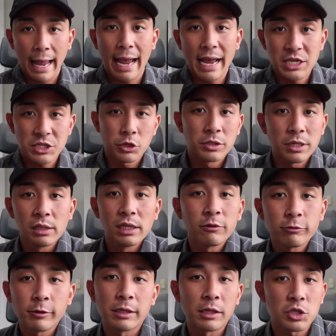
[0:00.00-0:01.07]
as you're
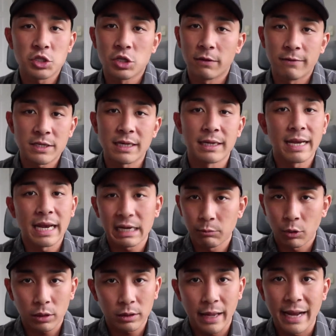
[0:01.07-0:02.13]
delivering the service and getting
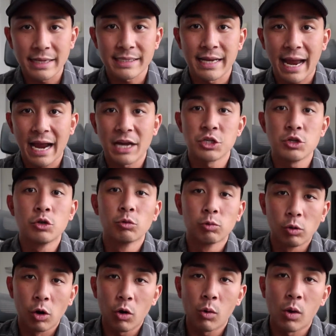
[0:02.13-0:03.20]
more clients and as you
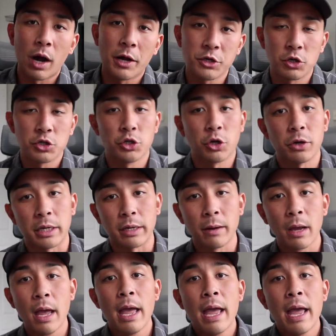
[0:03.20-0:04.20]
grow on your journey.